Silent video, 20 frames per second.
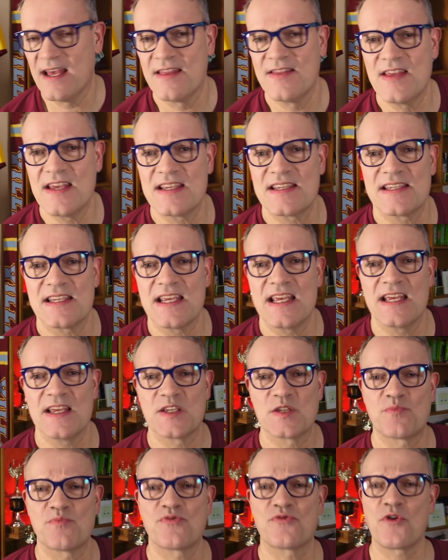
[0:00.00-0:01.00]
This
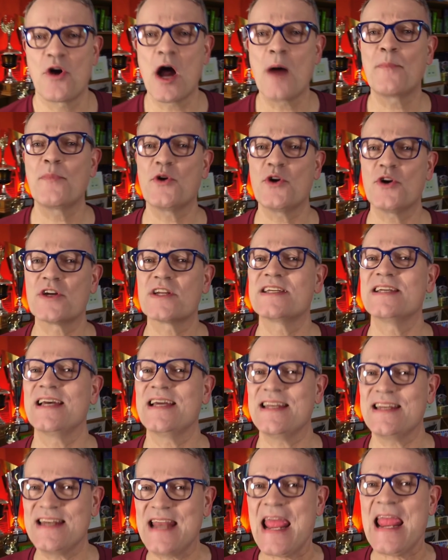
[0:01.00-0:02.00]
is proper
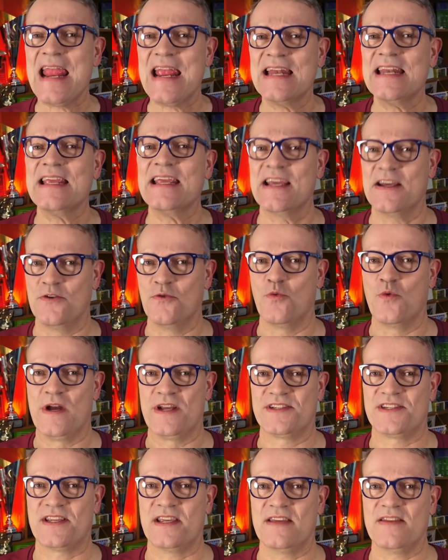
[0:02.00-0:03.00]
Canadian
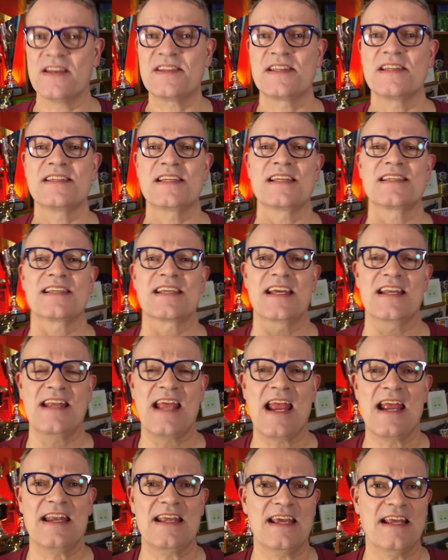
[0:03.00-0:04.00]
whiskey. This is as
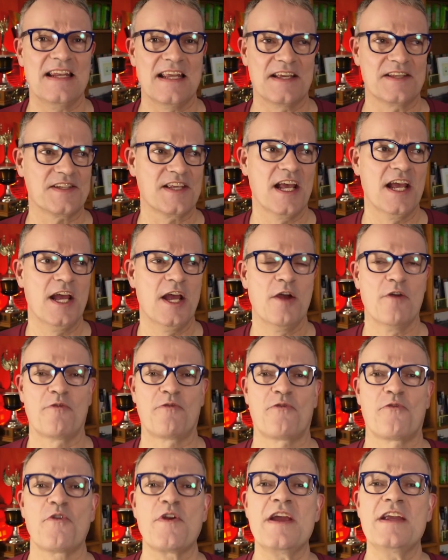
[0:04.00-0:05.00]
Canadian as
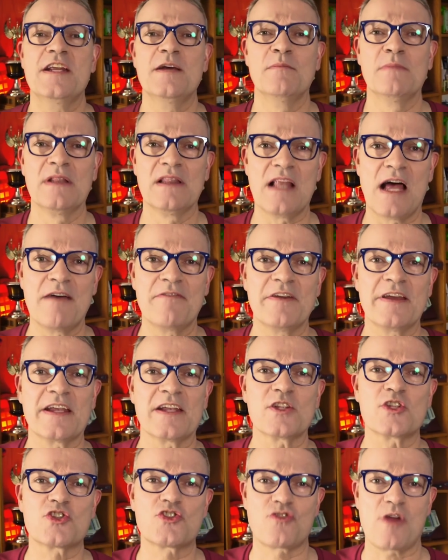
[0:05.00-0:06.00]

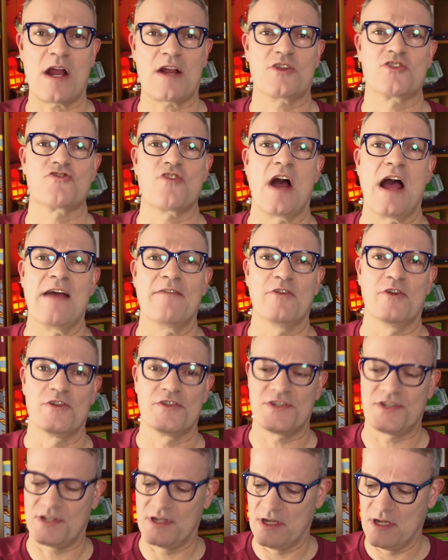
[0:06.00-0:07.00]
freedom-loving truck
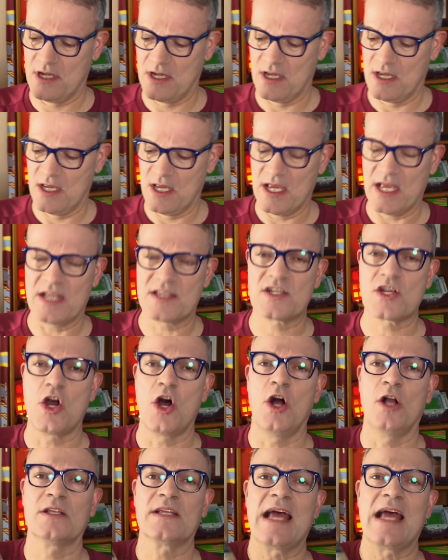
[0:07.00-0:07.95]
drivers. It's called